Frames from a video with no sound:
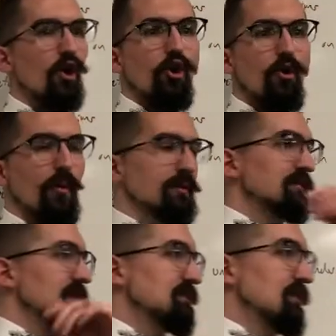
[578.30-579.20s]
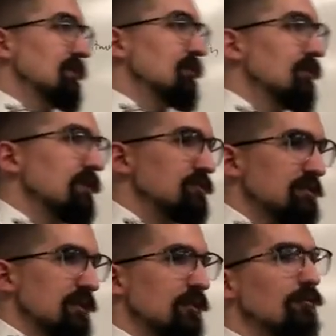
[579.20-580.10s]
almost identical. It's
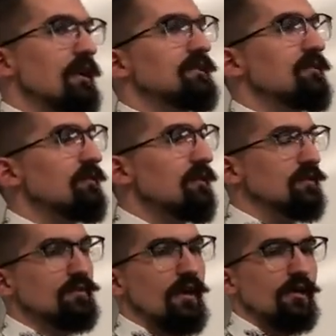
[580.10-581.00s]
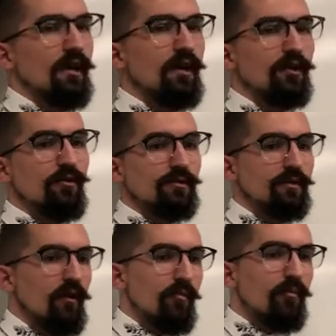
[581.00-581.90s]
just that creativity is like you
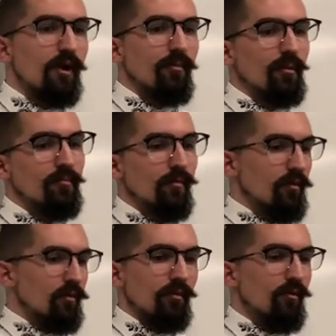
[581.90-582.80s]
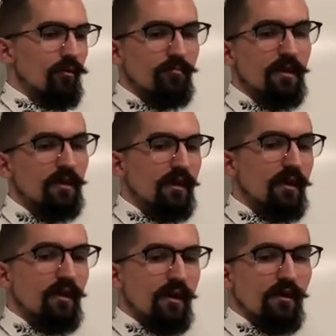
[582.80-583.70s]
solve a problem or, or meet a,
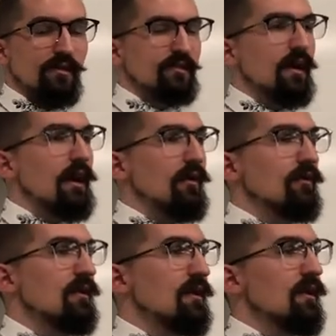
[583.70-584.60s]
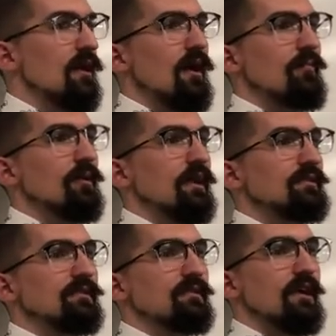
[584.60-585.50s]
a desire, Uh, but
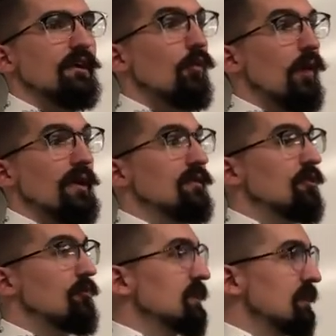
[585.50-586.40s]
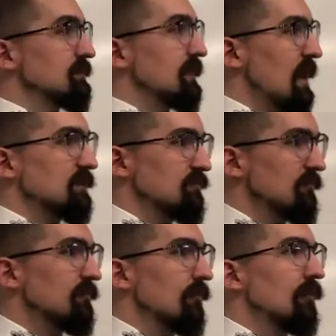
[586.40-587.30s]
it's in a way that nobody else has
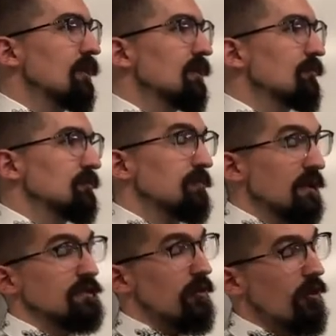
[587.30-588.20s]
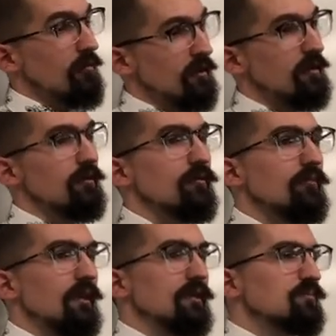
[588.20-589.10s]
before, which makes it harder to do,
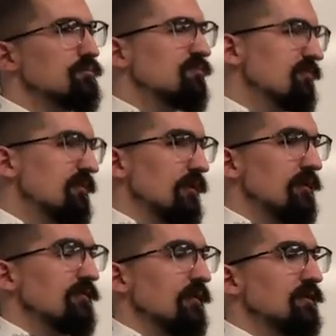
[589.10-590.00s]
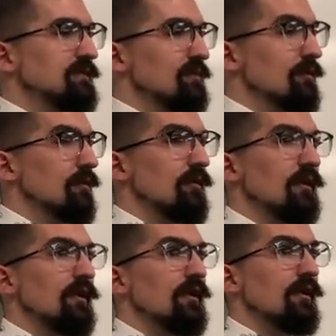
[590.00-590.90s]
but it's very, very similar.
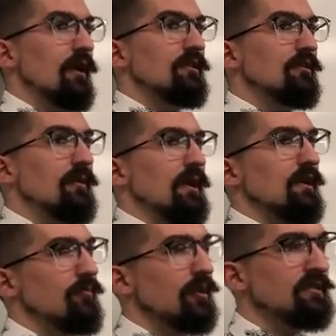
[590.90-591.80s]
All right, you can pack it up. We'll